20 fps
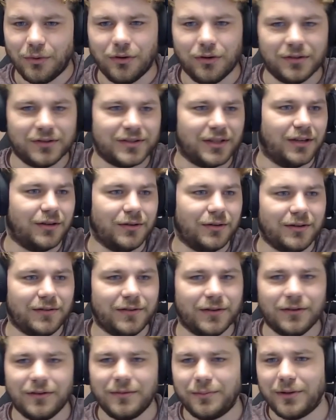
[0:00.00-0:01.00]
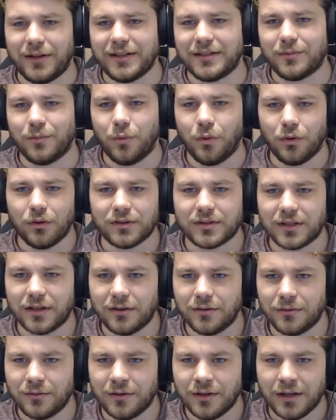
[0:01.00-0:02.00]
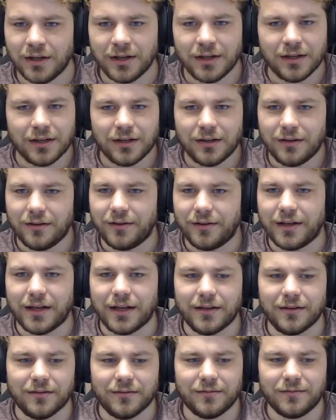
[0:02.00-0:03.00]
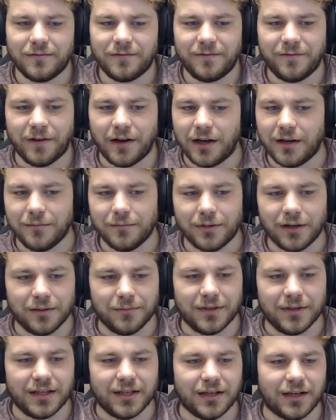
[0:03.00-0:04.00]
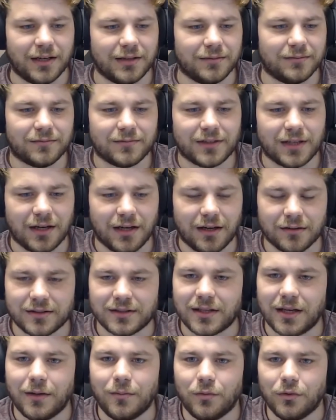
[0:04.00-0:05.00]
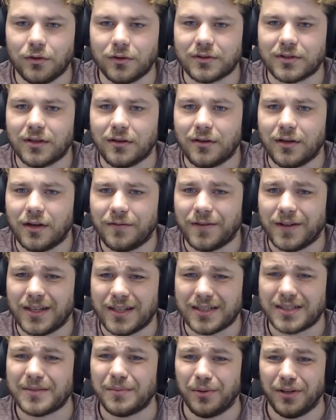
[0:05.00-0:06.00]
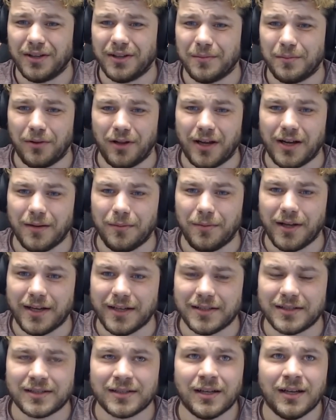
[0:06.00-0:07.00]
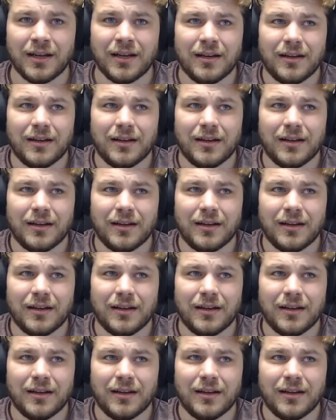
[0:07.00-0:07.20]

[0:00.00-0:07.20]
Warzone. If it replaced Warzone, then fine by me. I can't stand Warzone. I think it split the player base.